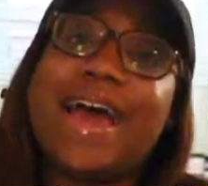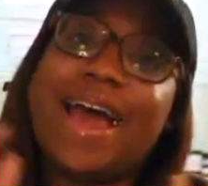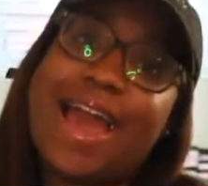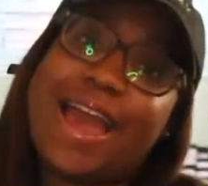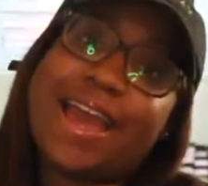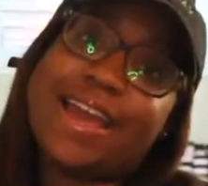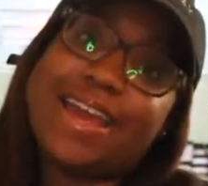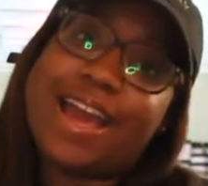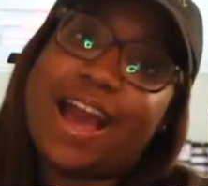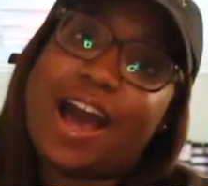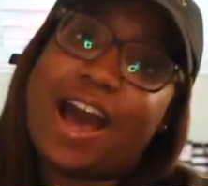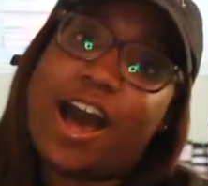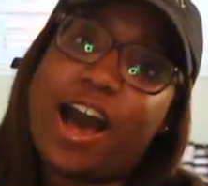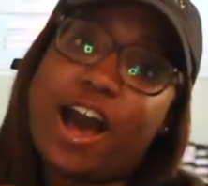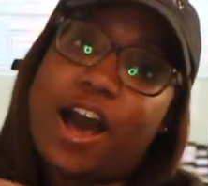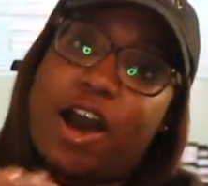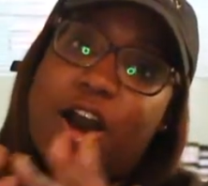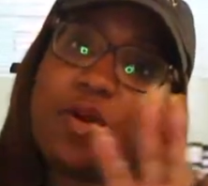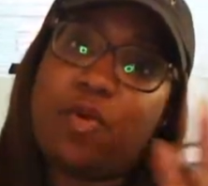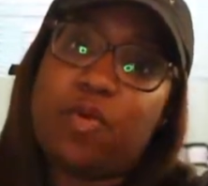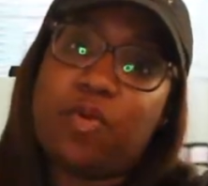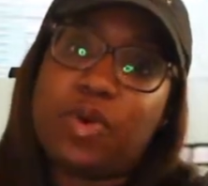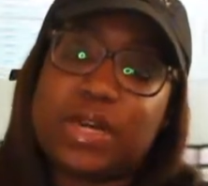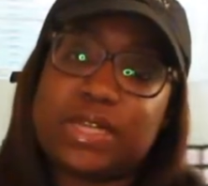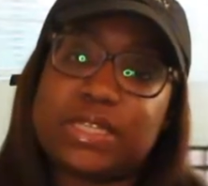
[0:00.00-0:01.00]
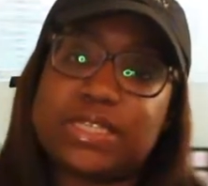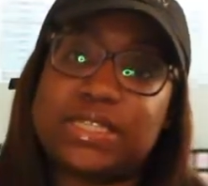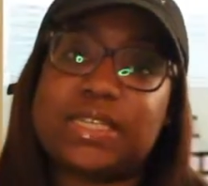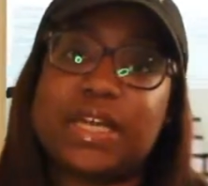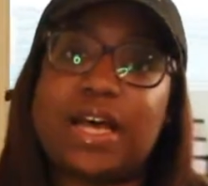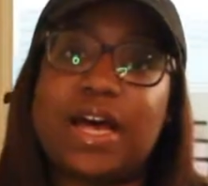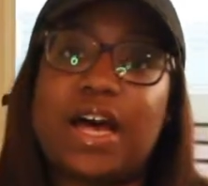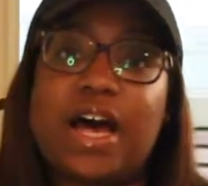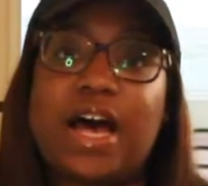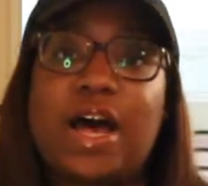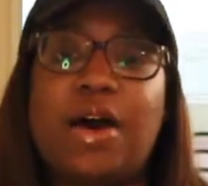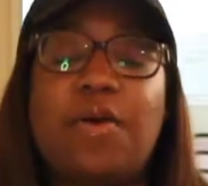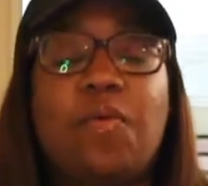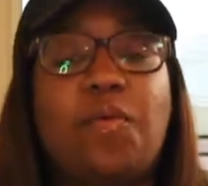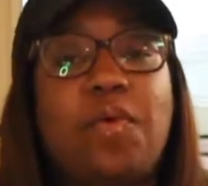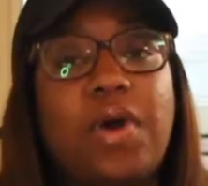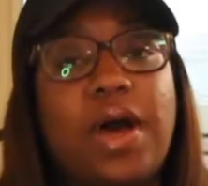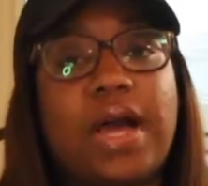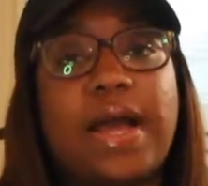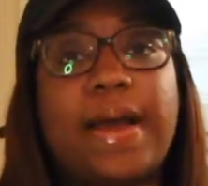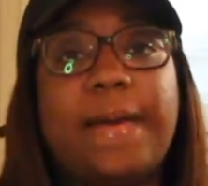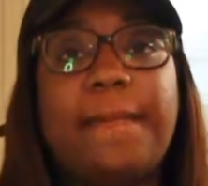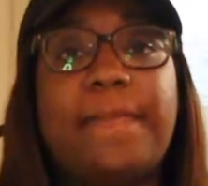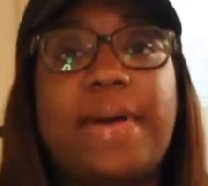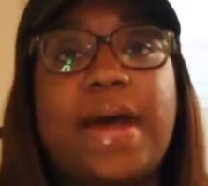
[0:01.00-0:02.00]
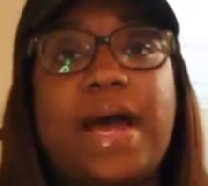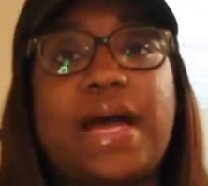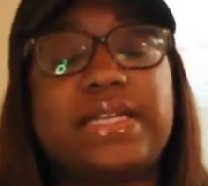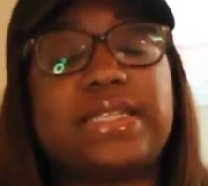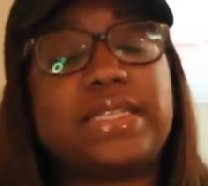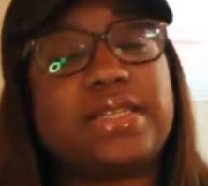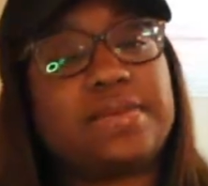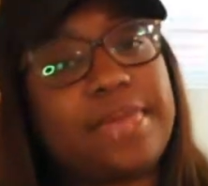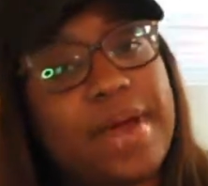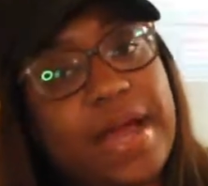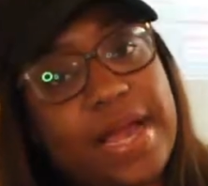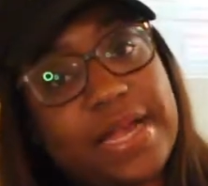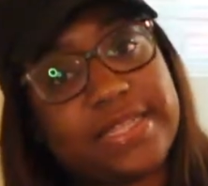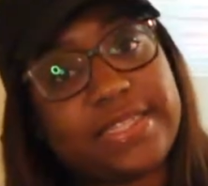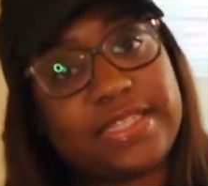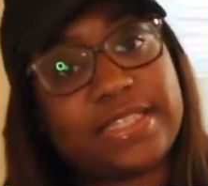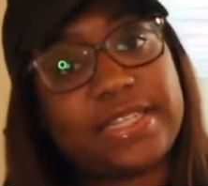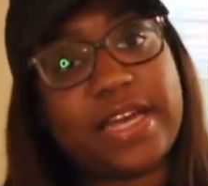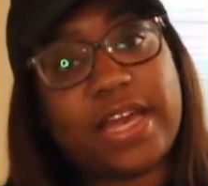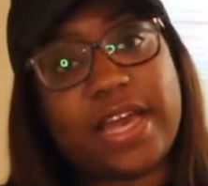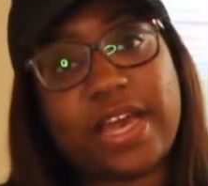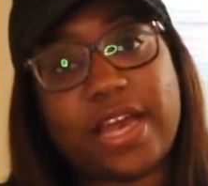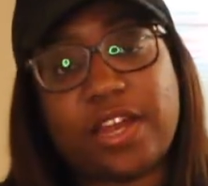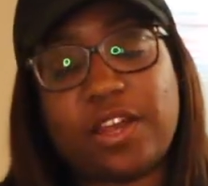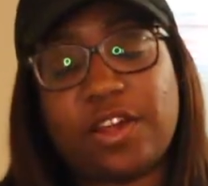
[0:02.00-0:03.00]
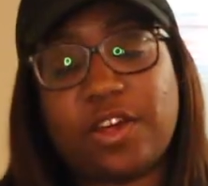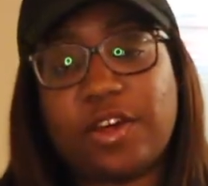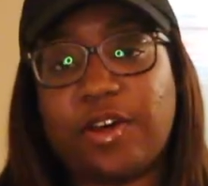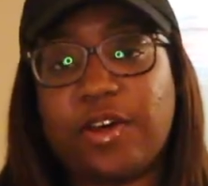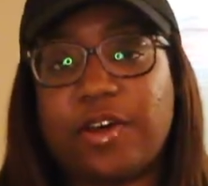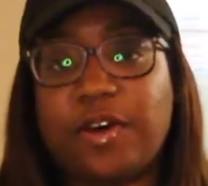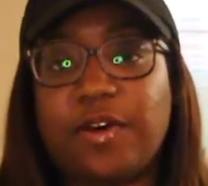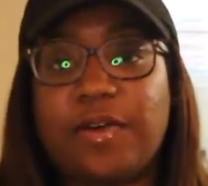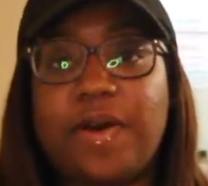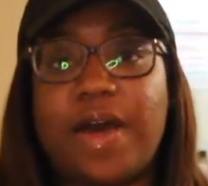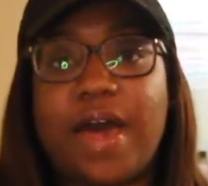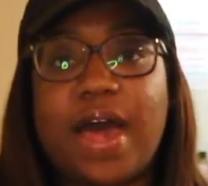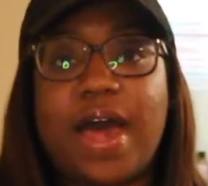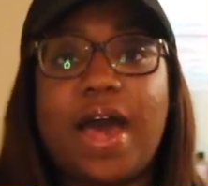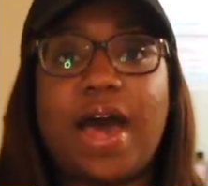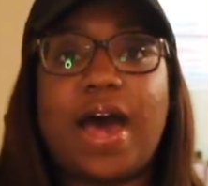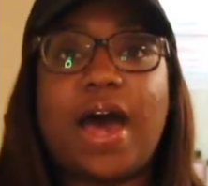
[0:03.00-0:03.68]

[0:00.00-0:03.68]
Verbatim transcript: hey y'all what's up welcome back to my channel